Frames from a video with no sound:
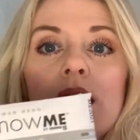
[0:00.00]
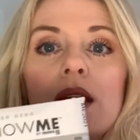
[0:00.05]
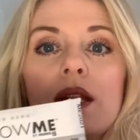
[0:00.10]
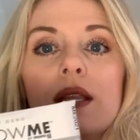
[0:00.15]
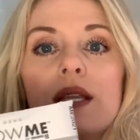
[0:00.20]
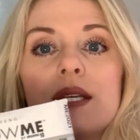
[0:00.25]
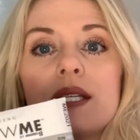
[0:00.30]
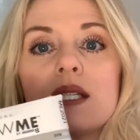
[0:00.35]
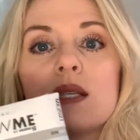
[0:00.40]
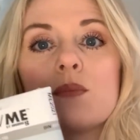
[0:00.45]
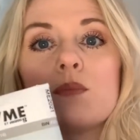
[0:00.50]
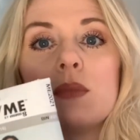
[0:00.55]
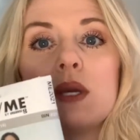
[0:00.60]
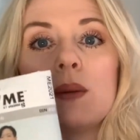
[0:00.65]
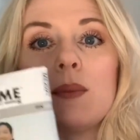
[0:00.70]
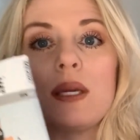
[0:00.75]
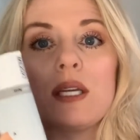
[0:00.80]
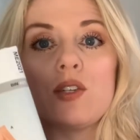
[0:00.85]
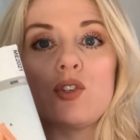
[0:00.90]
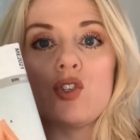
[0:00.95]
This
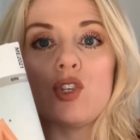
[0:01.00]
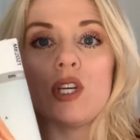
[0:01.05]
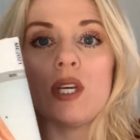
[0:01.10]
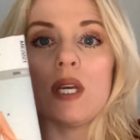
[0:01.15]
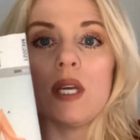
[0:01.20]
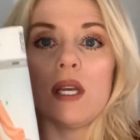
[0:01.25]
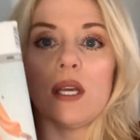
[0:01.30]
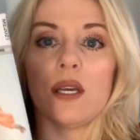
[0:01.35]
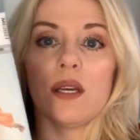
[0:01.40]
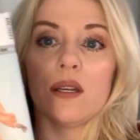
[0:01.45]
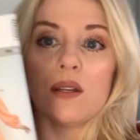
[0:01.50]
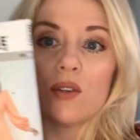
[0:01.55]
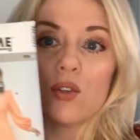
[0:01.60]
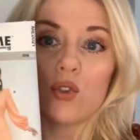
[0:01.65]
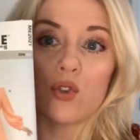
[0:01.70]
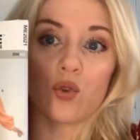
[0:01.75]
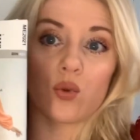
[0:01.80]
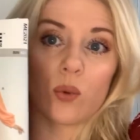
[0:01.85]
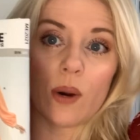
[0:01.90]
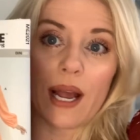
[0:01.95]
Mimi G
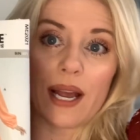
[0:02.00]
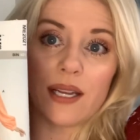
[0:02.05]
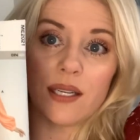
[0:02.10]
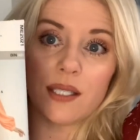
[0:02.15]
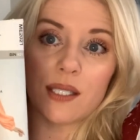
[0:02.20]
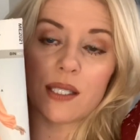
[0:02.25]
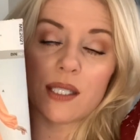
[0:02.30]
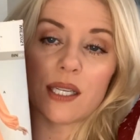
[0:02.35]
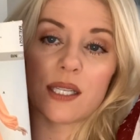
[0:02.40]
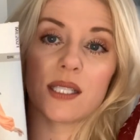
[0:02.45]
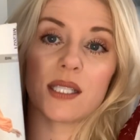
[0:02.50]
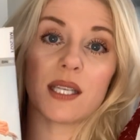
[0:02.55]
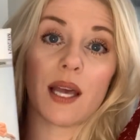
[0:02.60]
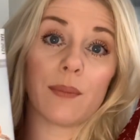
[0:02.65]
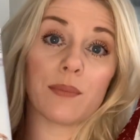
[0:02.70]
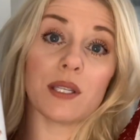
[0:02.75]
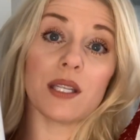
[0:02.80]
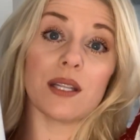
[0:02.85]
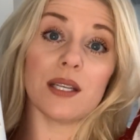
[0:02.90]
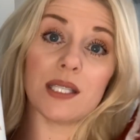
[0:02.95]
dress,
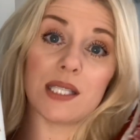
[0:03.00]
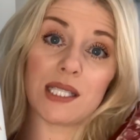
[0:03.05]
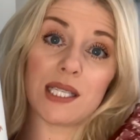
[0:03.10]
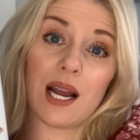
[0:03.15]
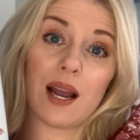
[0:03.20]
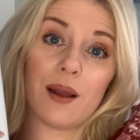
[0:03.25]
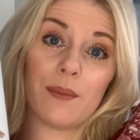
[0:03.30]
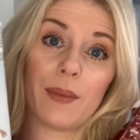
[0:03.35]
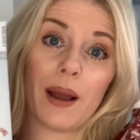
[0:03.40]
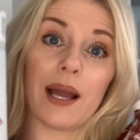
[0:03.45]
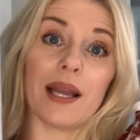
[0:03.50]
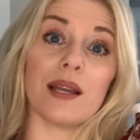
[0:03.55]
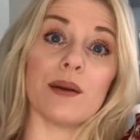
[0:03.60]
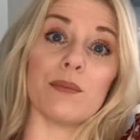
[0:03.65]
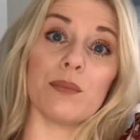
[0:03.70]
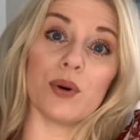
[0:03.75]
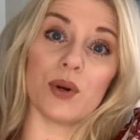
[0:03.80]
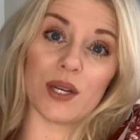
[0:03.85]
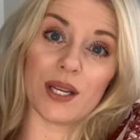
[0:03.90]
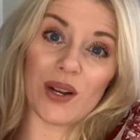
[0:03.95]
except this time I am
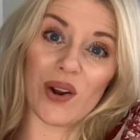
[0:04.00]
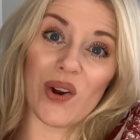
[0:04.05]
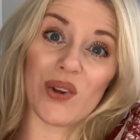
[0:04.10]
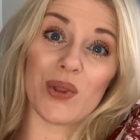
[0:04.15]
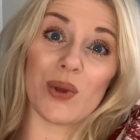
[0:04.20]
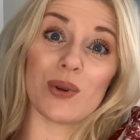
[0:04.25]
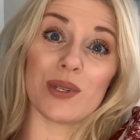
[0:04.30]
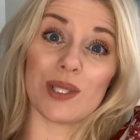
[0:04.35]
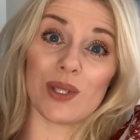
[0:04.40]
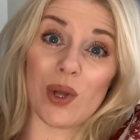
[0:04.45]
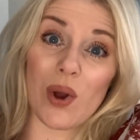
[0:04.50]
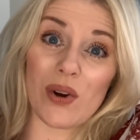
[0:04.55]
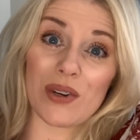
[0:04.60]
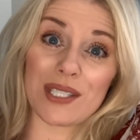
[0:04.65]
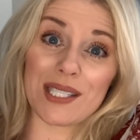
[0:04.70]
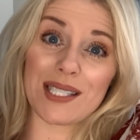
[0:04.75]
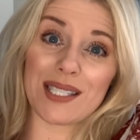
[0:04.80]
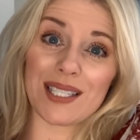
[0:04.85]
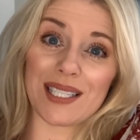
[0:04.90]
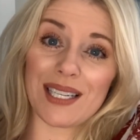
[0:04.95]
putting on those long
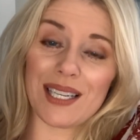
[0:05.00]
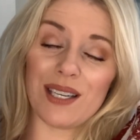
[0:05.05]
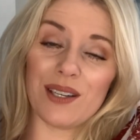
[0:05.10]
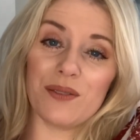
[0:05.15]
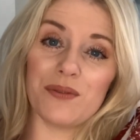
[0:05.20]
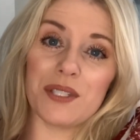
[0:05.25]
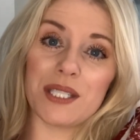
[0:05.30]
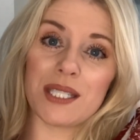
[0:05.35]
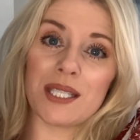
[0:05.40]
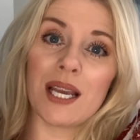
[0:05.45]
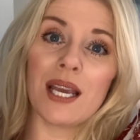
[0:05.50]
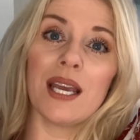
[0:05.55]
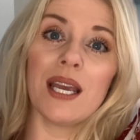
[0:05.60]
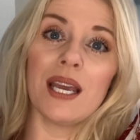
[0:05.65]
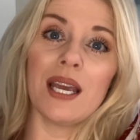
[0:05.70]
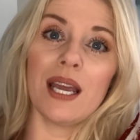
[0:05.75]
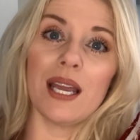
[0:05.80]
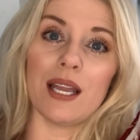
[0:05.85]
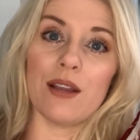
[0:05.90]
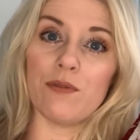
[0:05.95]
sleeves.
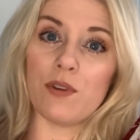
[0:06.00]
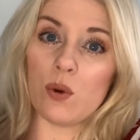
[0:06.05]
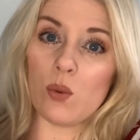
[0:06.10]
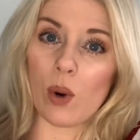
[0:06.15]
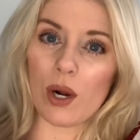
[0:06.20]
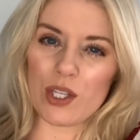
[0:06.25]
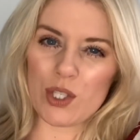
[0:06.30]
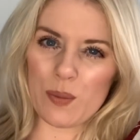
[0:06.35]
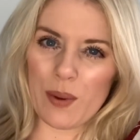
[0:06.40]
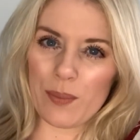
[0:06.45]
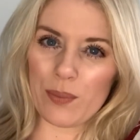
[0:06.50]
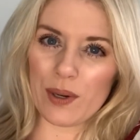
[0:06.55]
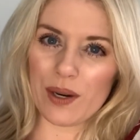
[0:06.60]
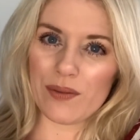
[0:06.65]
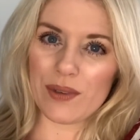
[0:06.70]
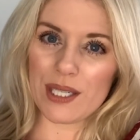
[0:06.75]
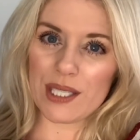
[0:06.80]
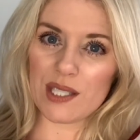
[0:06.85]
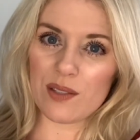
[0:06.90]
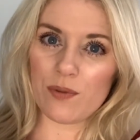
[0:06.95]
If you watch my
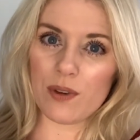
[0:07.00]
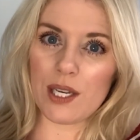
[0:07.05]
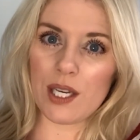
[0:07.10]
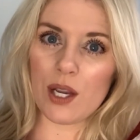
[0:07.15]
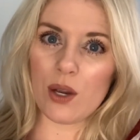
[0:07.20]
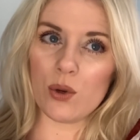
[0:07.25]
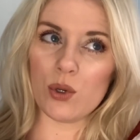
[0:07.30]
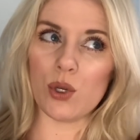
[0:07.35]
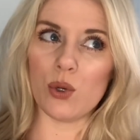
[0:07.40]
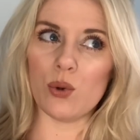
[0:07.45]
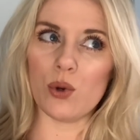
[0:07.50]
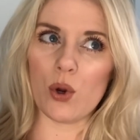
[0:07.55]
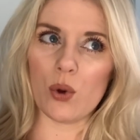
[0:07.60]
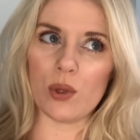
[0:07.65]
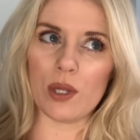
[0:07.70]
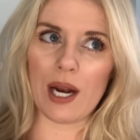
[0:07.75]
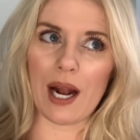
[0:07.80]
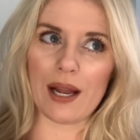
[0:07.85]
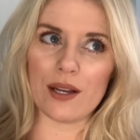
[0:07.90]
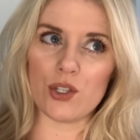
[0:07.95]
previous video, you know
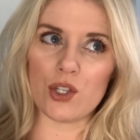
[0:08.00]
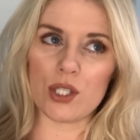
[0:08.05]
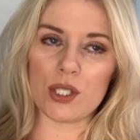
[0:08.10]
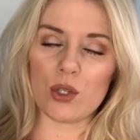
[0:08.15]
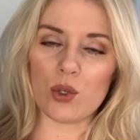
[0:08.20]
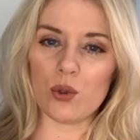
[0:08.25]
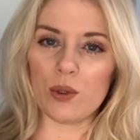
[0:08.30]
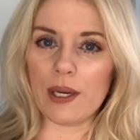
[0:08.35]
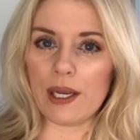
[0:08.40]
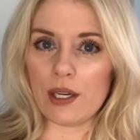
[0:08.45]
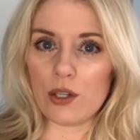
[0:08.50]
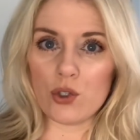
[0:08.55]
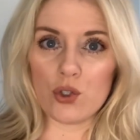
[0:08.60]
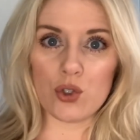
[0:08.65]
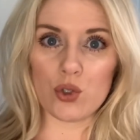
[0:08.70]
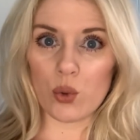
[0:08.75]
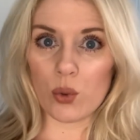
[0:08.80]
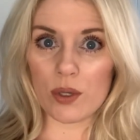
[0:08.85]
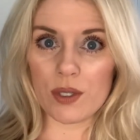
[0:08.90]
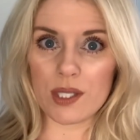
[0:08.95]
that I just created
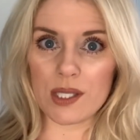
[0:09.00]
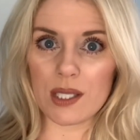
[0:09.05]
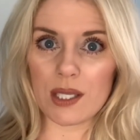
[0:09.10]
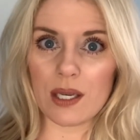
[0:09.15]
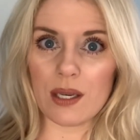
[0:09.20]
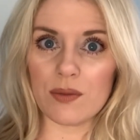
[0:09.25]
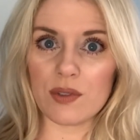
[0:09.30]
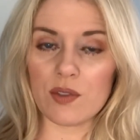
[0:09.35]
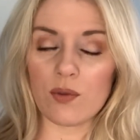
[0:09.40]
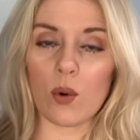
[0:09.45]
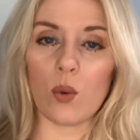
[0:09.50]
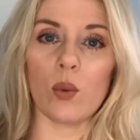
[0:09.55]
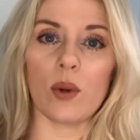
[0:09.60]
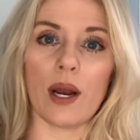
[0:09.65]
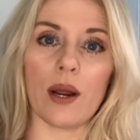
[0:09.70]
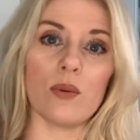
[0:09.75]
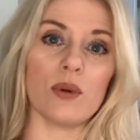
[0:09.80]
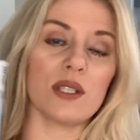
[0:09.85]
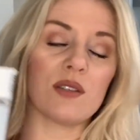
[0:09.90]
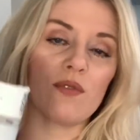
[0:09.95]
short sleeves for when
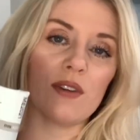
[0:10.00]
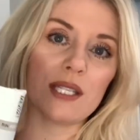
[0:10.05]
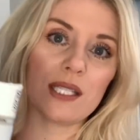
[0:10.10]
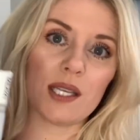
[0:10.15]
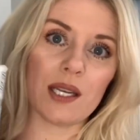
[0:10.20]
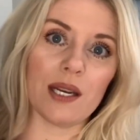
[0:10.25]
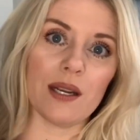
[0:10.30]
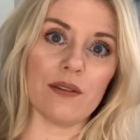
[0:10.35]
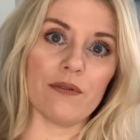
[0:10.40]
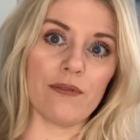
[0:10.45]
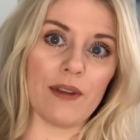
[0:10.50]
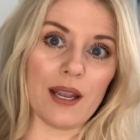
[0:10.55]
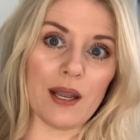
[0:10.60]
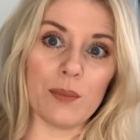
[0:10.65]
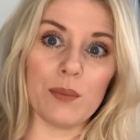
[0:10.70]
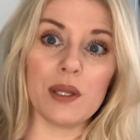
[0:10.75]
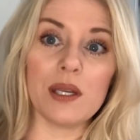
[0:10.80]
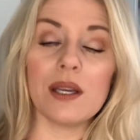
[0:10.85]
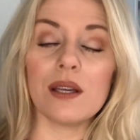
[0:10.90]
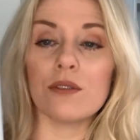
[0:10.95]
I was visiting
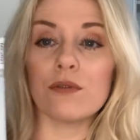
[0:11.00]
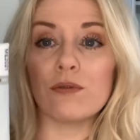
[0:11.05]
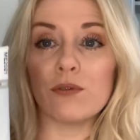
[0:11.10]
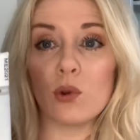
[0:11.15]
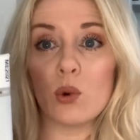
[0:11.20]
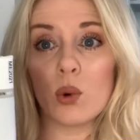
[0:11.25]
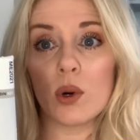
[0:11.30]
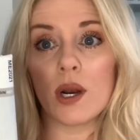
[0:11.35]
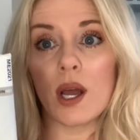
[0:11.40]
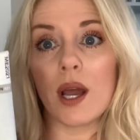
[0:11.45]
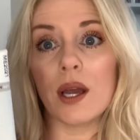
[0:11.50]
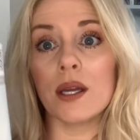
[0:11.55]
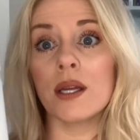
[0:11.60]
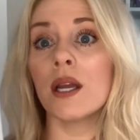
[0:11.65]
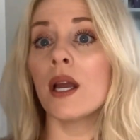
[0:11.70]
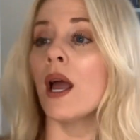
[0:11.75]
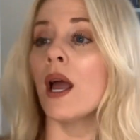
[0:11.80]
family in Florida.